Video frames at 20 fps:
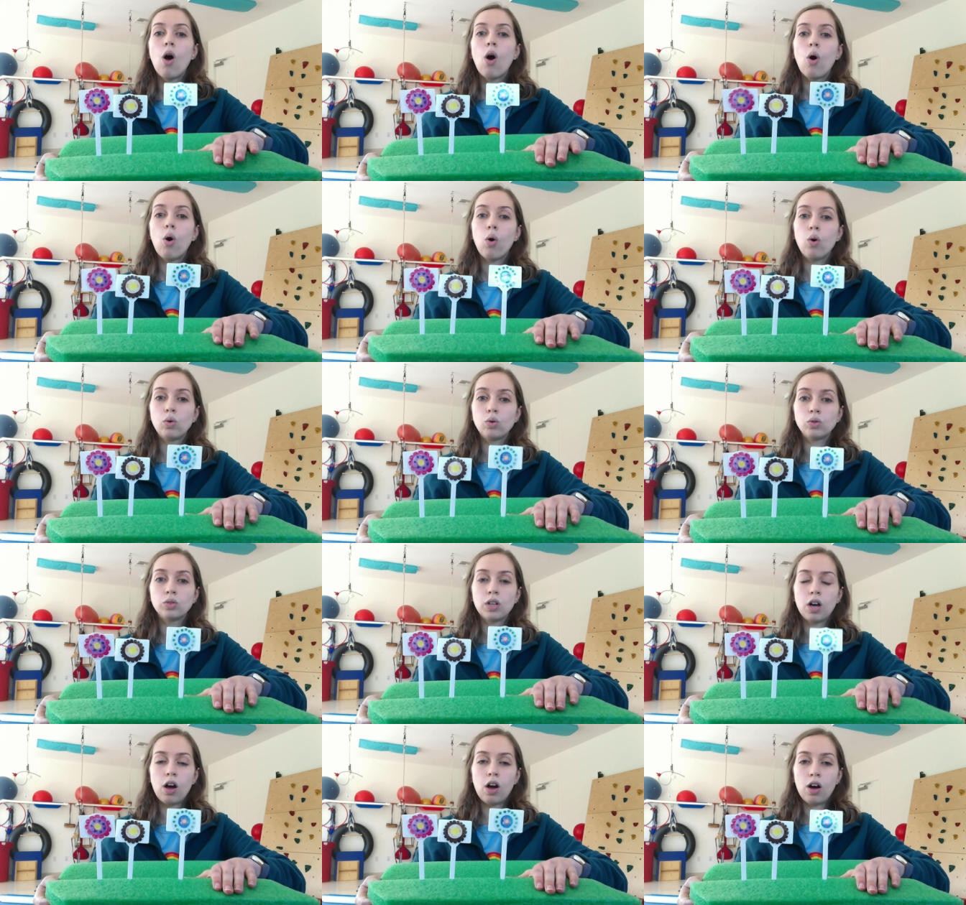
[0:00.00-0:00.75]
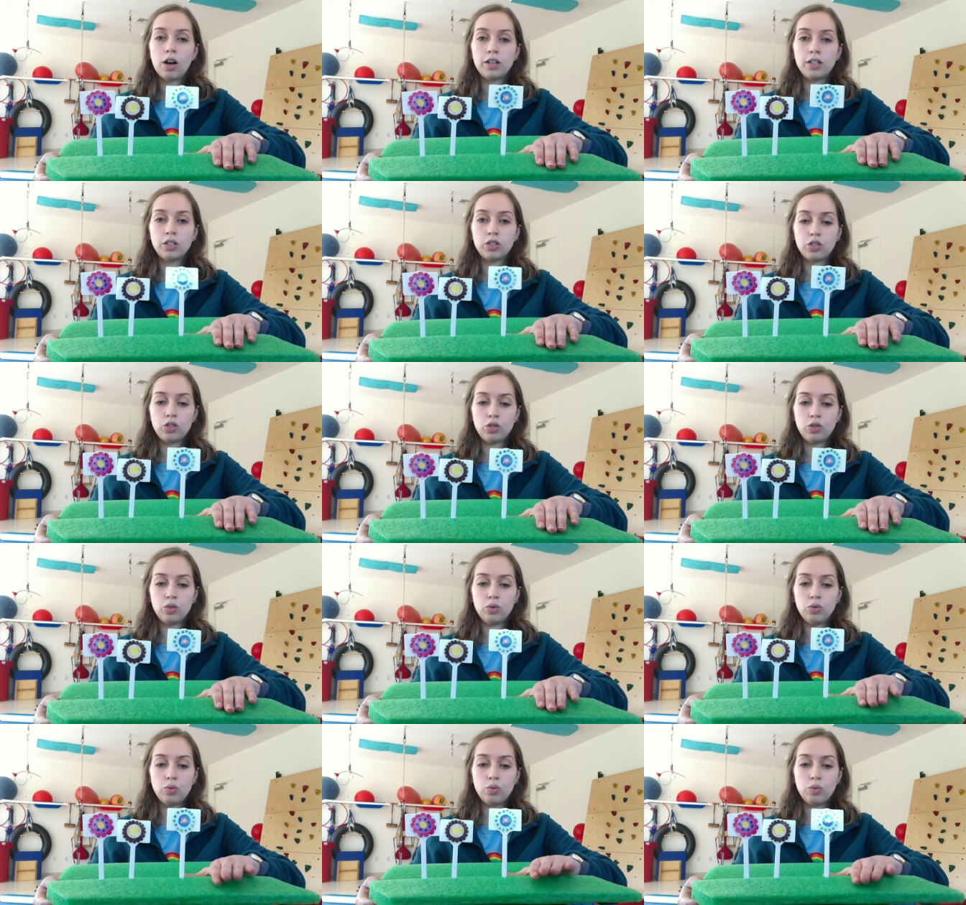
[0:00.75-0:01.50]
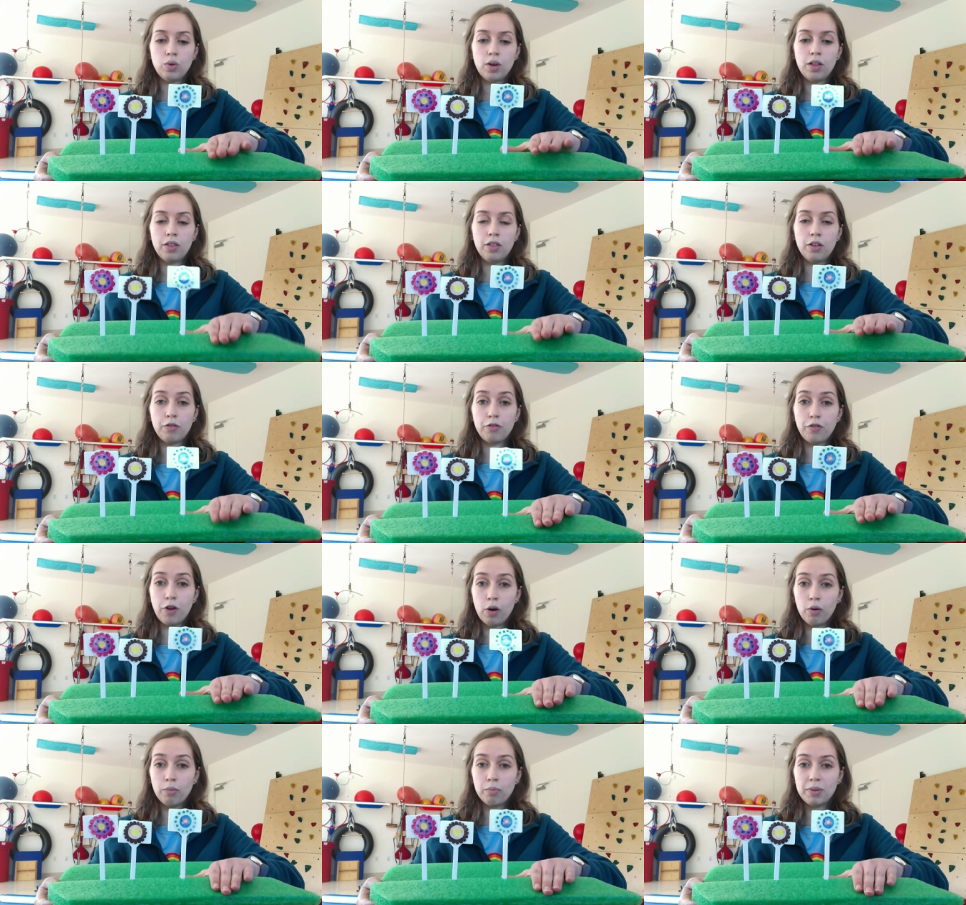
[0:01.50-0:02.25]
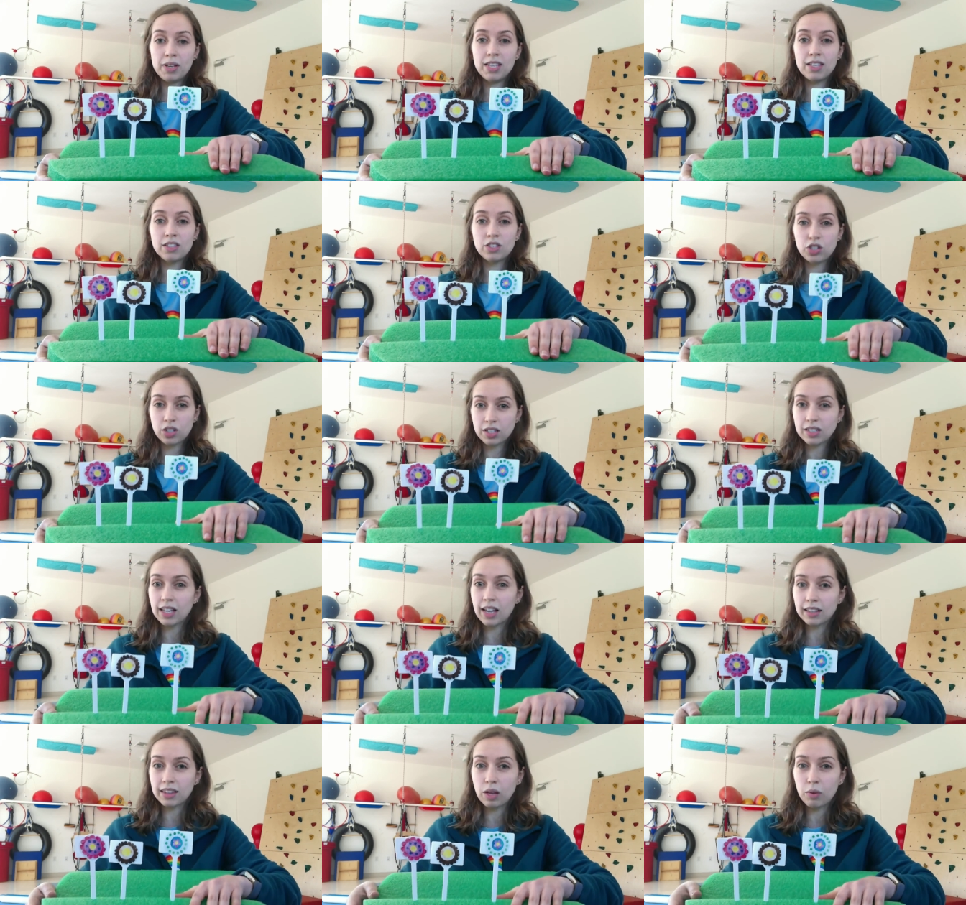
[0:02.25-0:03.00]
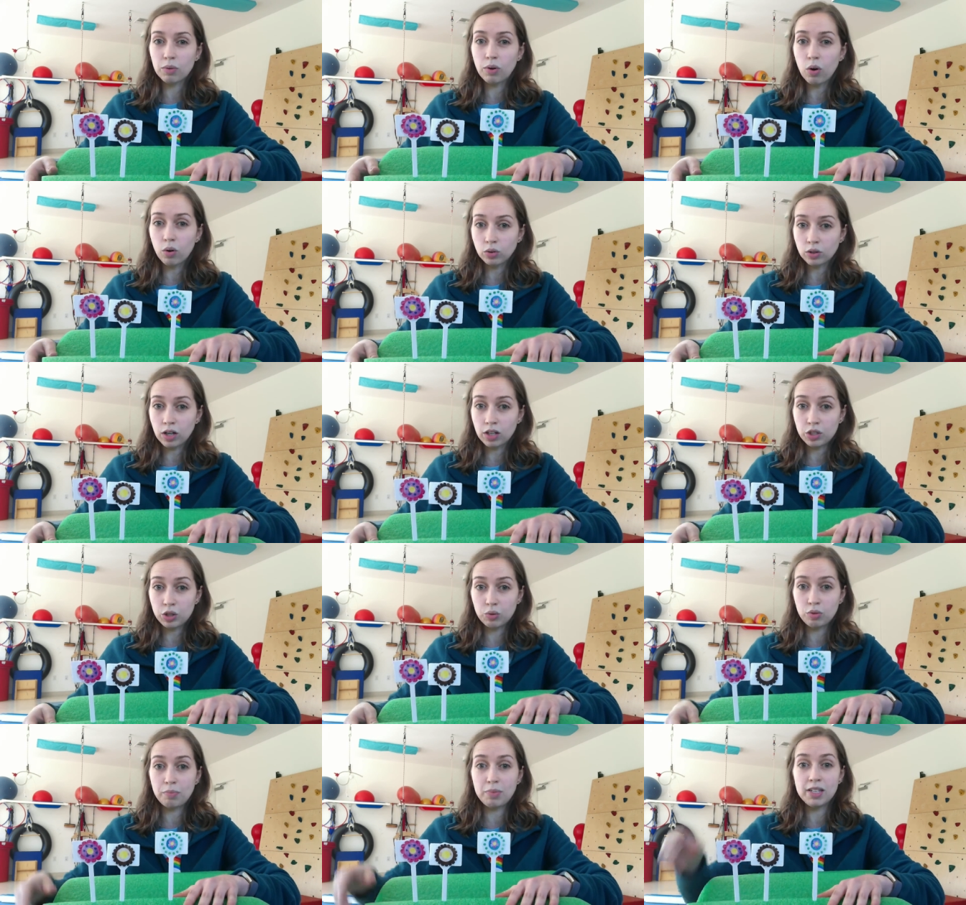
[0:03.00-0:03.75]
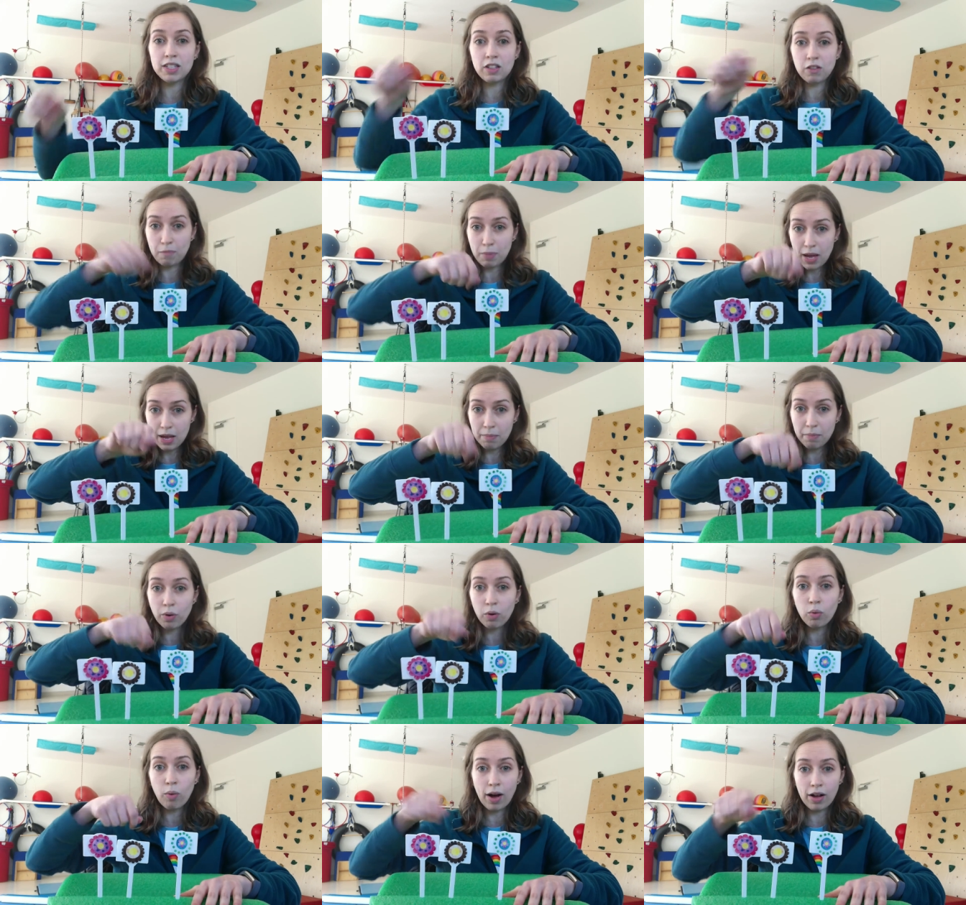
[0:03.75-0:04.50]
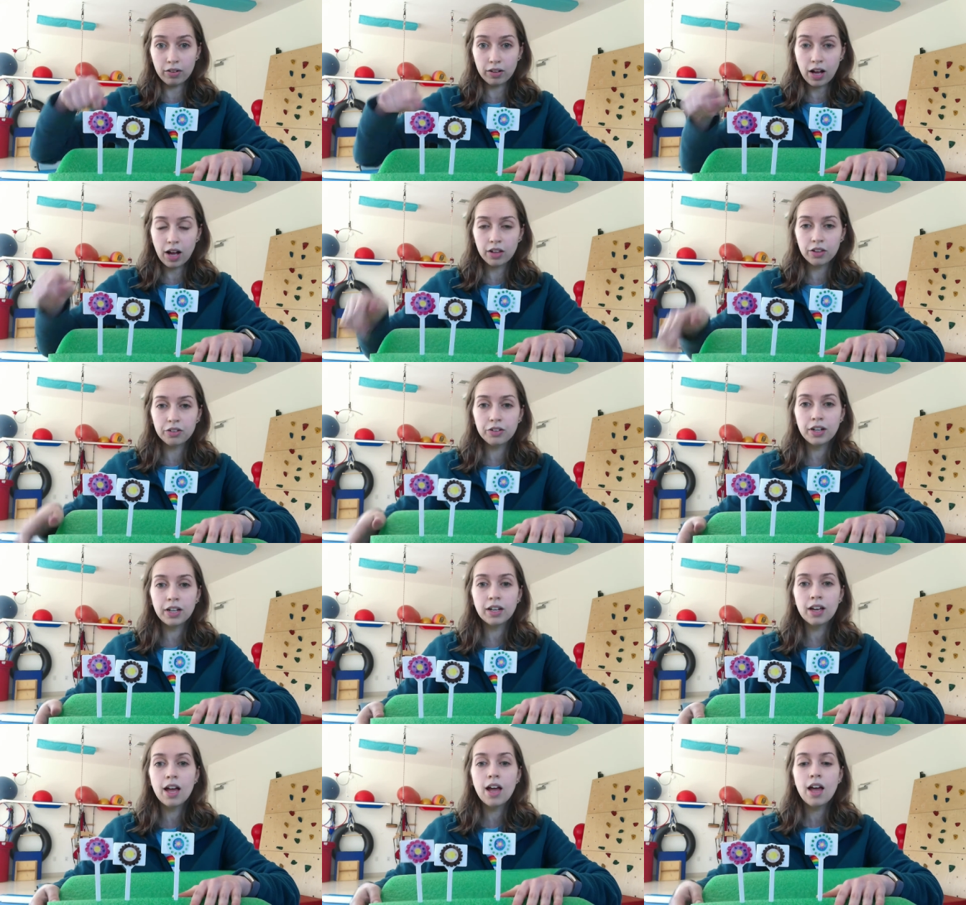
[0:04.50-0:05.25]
hold on to the foam piece just like they would hold on to a piece of paper while coloring,